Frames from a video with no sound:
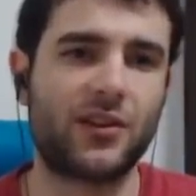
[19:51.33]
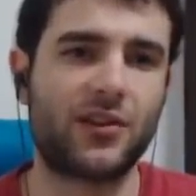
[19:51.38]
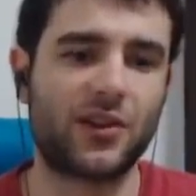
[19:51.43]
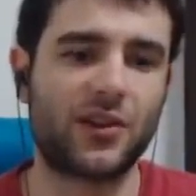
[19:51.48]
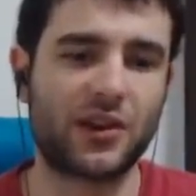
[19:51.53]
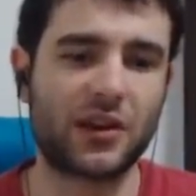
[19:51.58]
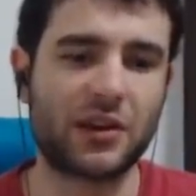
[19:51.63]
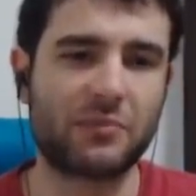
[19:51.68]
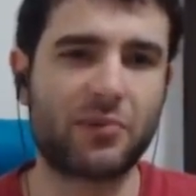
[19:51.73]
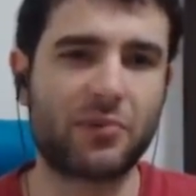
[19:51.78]
You
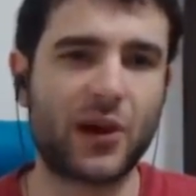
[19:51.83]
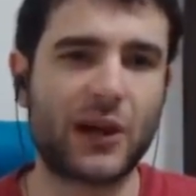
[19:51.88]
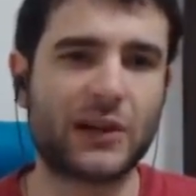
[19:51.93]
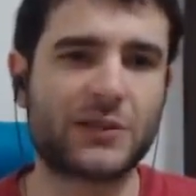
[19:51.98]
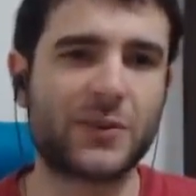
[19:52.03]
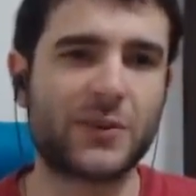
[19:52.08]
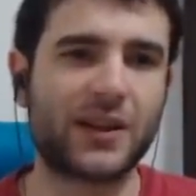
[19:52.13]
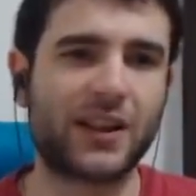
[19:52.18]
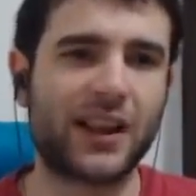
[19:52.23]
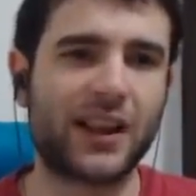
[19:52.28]
cannot
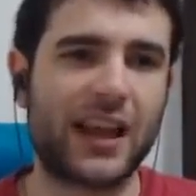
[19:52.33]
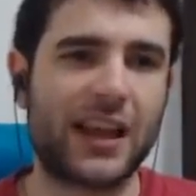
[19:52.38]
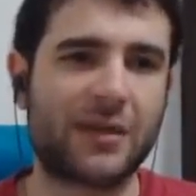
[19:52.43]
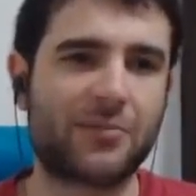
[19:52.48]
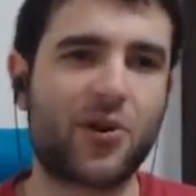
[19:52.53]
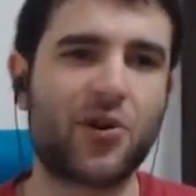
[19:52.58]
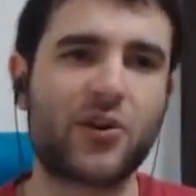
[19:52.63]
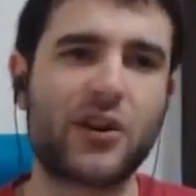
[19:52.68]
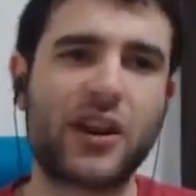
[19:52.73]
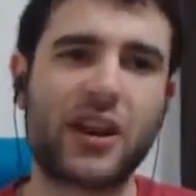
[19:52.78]
possibly claim,
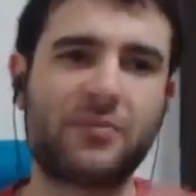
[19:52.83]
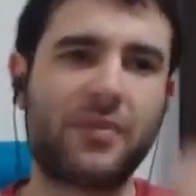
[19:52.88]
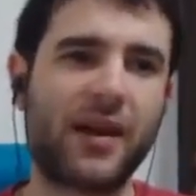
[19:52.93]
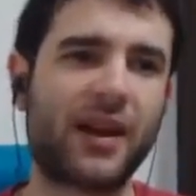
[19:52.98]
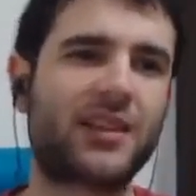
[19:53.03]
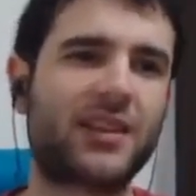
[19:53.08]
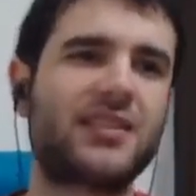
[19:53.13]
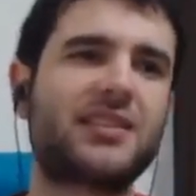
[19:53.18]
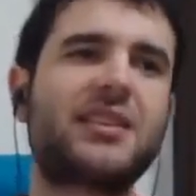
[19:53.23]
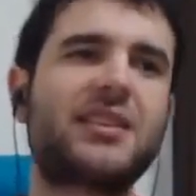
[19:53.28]
oh yeah, the
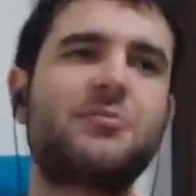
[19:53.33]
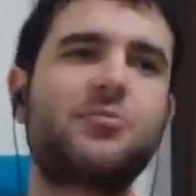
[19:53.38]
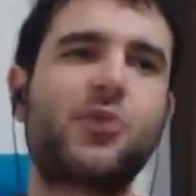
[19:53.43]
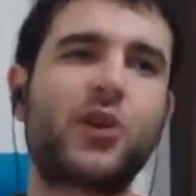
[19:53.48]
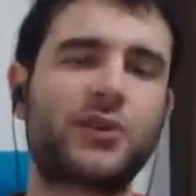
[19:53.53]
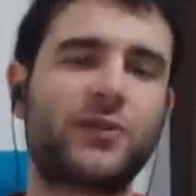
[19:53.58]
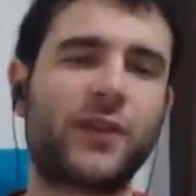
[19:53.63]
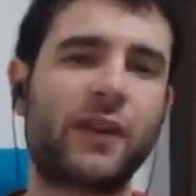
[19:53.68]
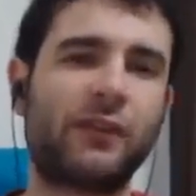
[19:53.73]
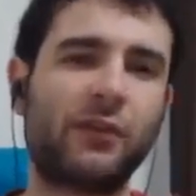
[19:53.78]
banking system
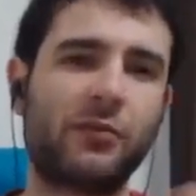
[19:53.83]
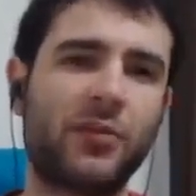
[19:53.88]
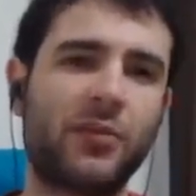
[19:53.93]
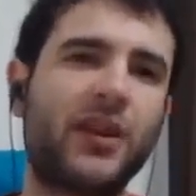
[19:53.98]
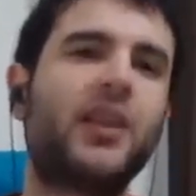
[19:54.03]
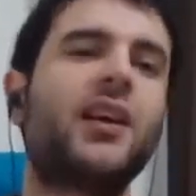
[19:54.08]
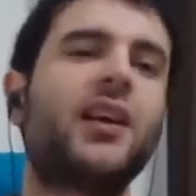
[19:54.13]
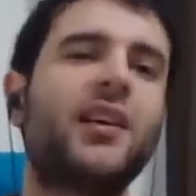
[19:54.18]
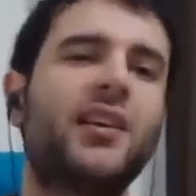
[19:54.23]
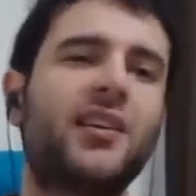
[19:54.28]
works for
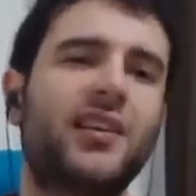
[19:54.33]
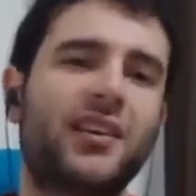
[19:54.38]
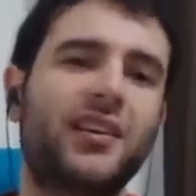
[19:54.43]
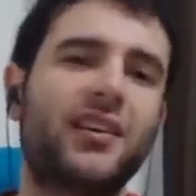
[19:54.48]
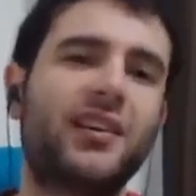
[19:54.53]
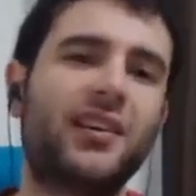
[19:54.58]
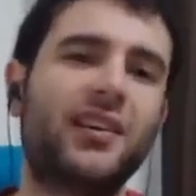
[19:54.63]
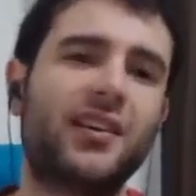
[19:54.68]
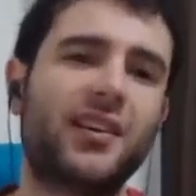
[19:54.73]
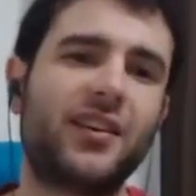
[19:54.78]
everybody.
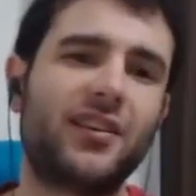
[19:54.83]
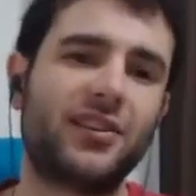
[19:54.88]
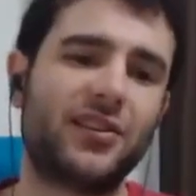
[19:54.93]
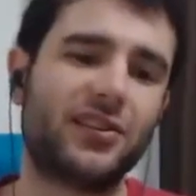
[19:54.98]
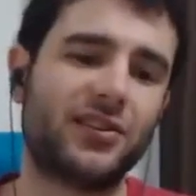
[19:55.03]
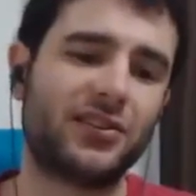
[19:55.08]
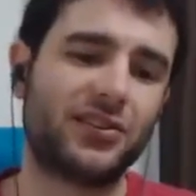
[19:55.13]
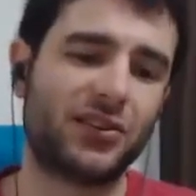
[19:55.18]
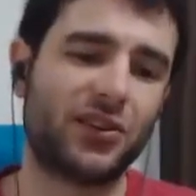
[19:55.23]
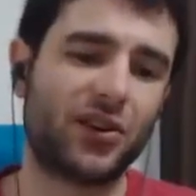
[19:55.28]

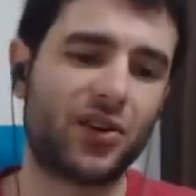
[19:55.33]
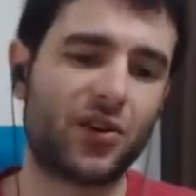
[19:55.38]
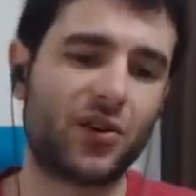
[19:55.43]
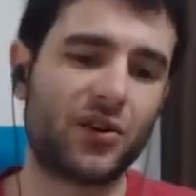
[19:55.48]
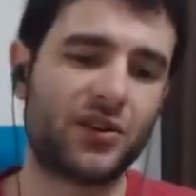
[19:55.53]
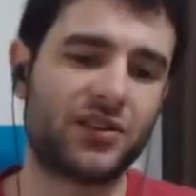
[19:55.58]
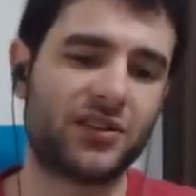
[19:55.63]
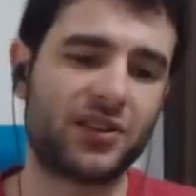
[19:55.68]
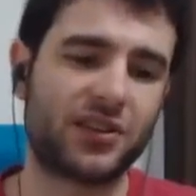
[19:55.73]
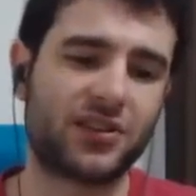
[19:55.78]
There's a
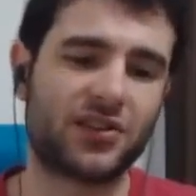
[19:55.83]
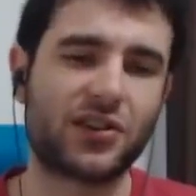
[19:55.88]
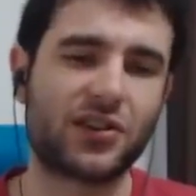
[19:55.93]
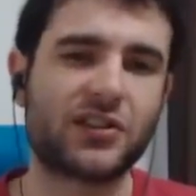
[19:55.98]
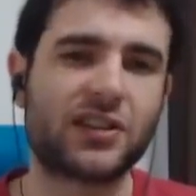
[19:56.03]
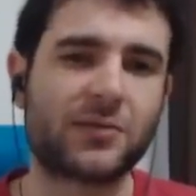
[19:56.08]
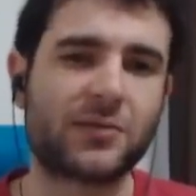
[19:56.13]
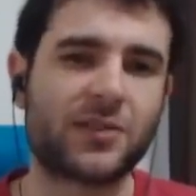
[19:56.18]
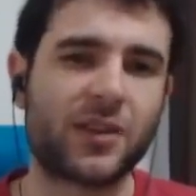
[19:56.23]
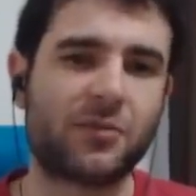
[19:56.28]
certain
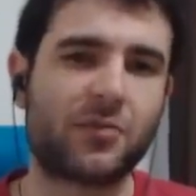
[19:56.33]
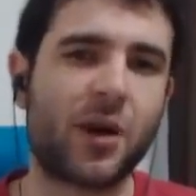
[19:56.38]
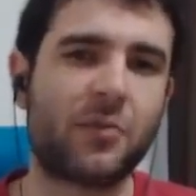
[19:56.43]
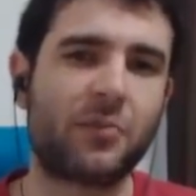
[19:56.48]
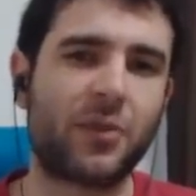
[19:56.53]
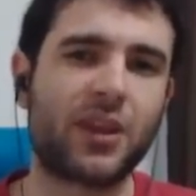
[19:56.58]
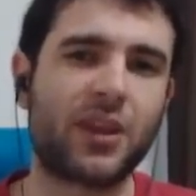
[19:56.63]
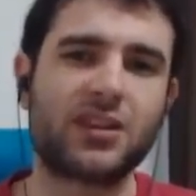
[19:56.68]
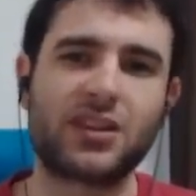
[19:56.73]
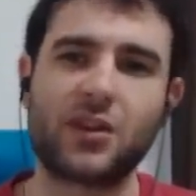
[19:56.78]
subset of the
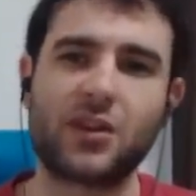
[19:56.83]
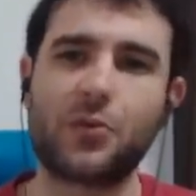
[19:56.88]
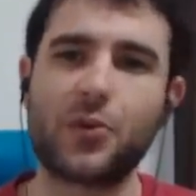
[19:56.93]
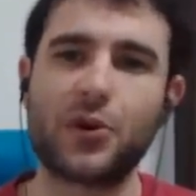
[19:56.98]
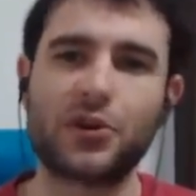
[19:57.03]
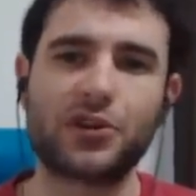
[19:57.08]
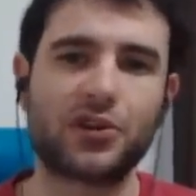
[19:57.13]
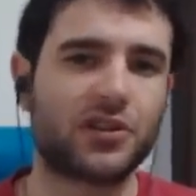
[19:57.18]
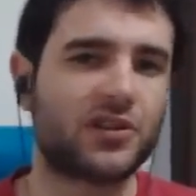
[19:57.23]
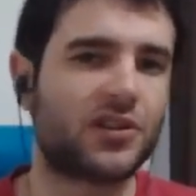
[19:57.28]
population where
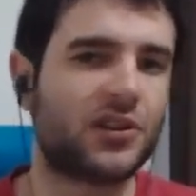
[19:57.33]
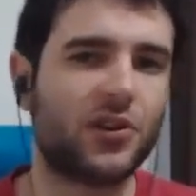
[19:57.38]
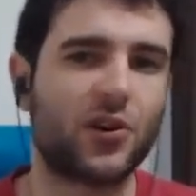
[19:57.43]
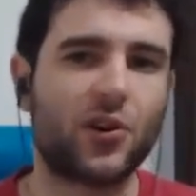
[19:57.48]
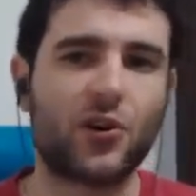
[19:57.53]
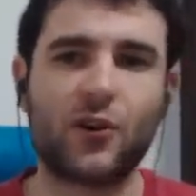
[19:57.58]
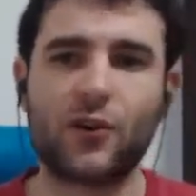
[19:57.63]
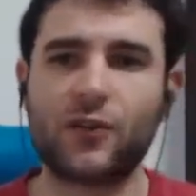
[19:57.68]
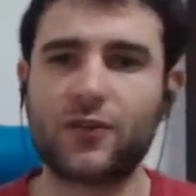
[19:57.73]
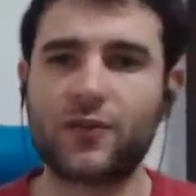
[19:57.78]
just
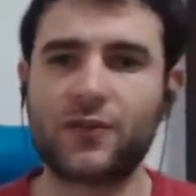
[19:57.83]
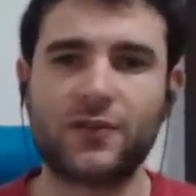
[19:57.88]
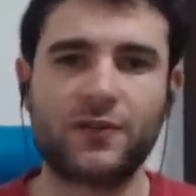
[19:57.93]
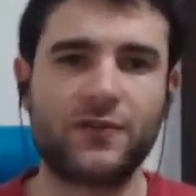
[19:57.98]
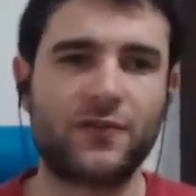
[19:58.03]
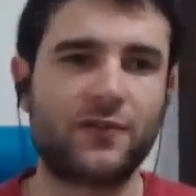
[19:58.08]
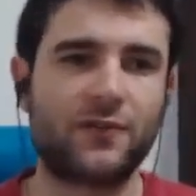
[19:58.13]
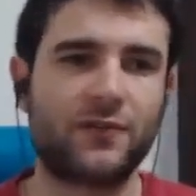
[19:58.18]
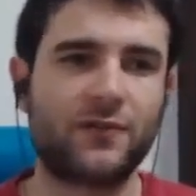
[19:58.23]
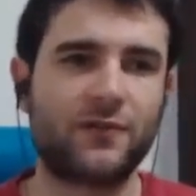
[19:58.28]

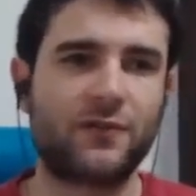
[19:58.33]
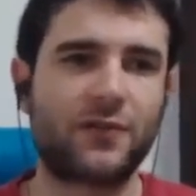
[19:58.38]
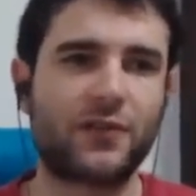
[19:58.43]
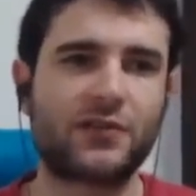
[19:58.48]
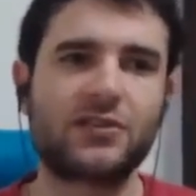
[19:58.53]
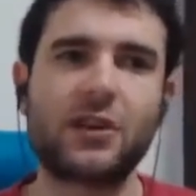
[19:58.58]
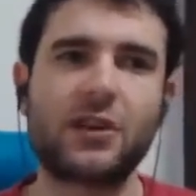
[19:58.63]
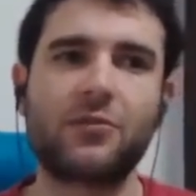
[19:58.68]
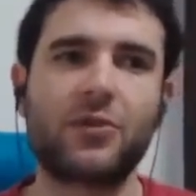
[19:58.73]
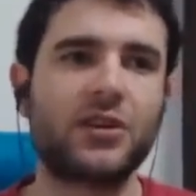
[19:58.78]
for
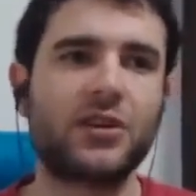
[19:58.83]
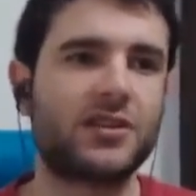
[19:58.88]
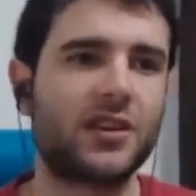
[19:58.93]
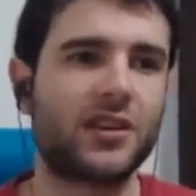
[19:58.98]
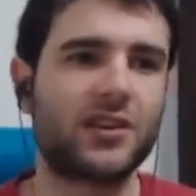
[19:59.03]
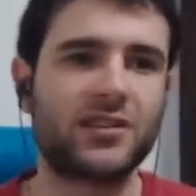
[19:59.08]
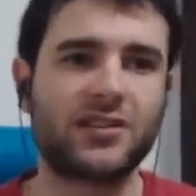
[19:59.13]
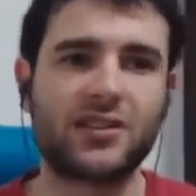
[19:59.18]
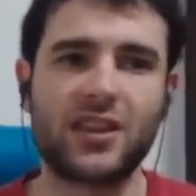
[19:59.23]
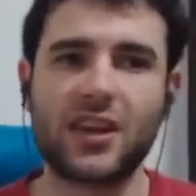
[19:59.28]
some
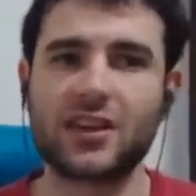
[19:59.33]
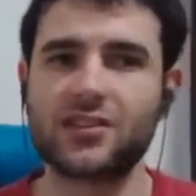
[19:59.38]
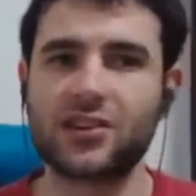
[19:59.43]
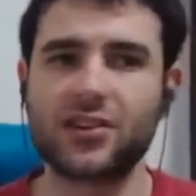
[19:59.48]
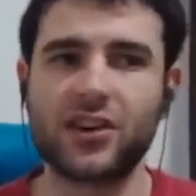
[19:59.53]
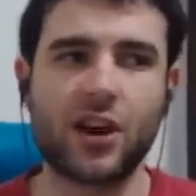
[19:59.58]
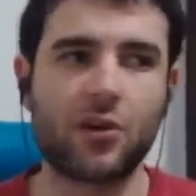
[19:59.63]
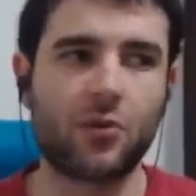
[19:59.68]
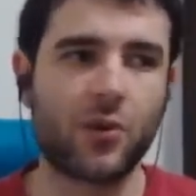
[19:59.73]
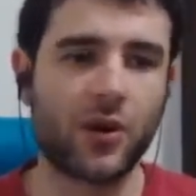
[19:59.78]
reasons things are
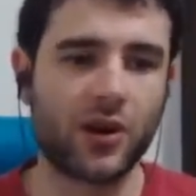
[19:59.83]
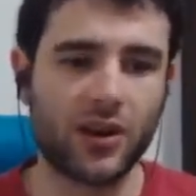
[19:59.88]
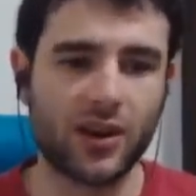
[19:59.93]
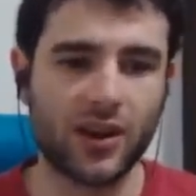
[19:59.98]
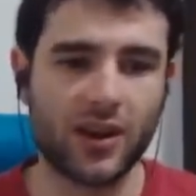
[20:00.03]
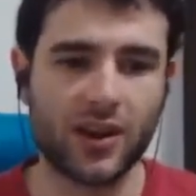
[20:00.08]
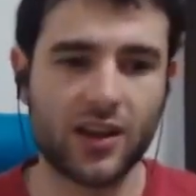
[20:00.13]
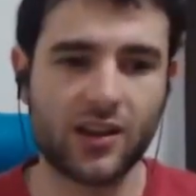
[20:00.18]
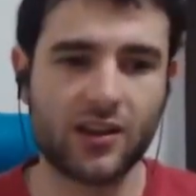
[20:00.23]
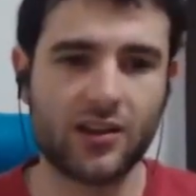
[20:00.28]
not
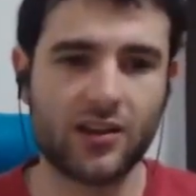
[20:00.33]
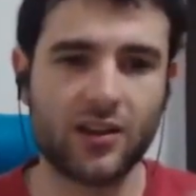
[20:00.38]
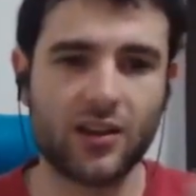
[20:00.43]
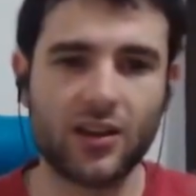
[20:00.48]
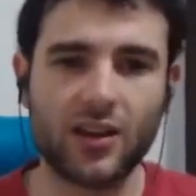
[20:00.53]
working.